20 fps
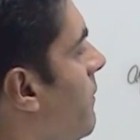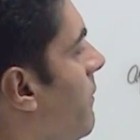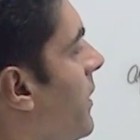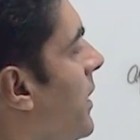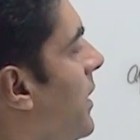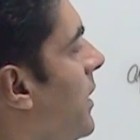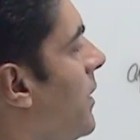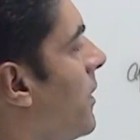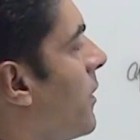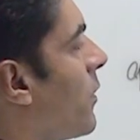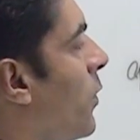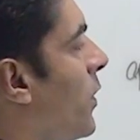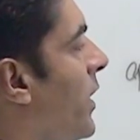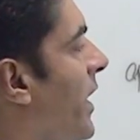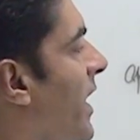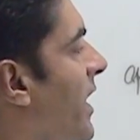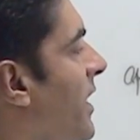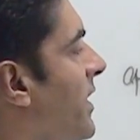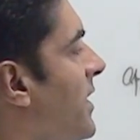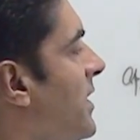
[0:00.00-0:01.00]
will
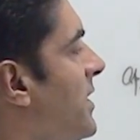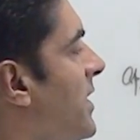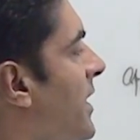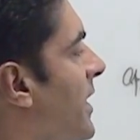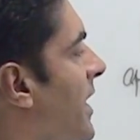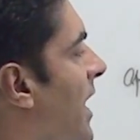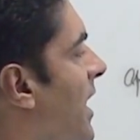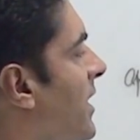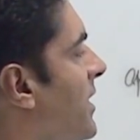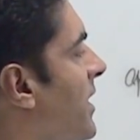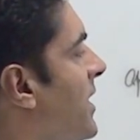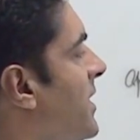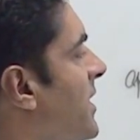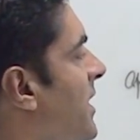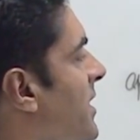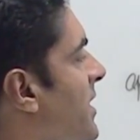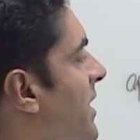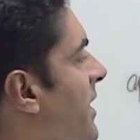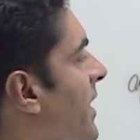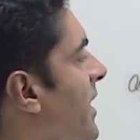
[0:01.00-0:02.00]
rotate this entire
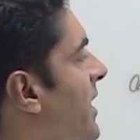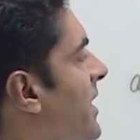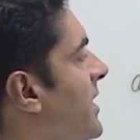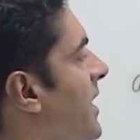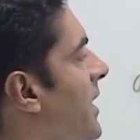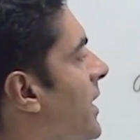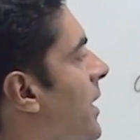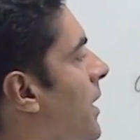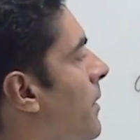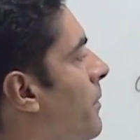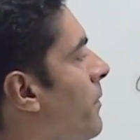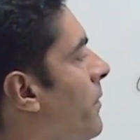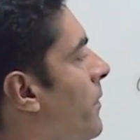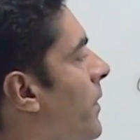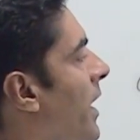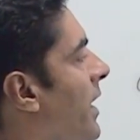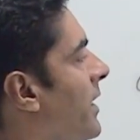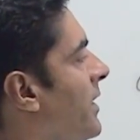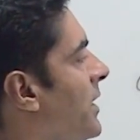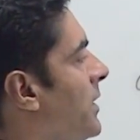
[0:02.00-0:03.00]
360 degrees and come
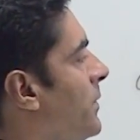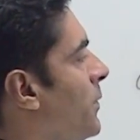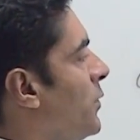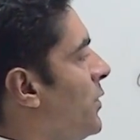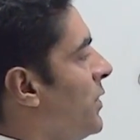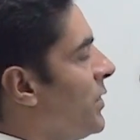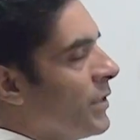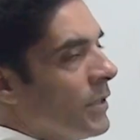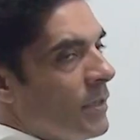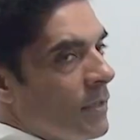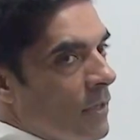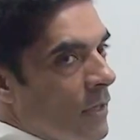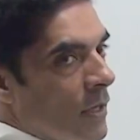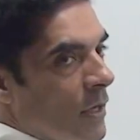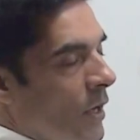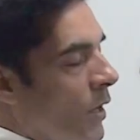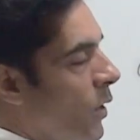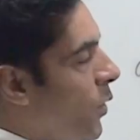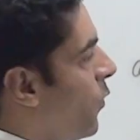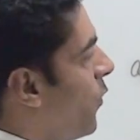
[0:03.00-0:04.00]
at this position,
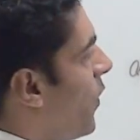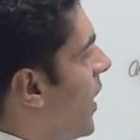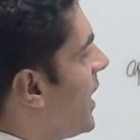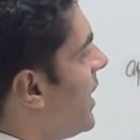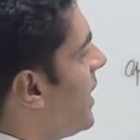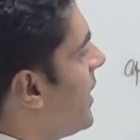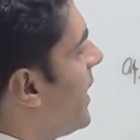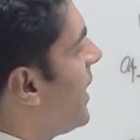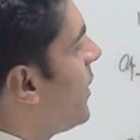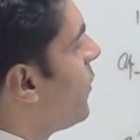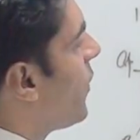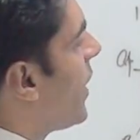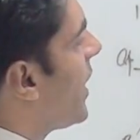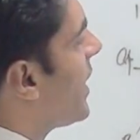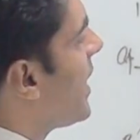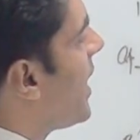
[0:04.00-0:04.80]
while in 1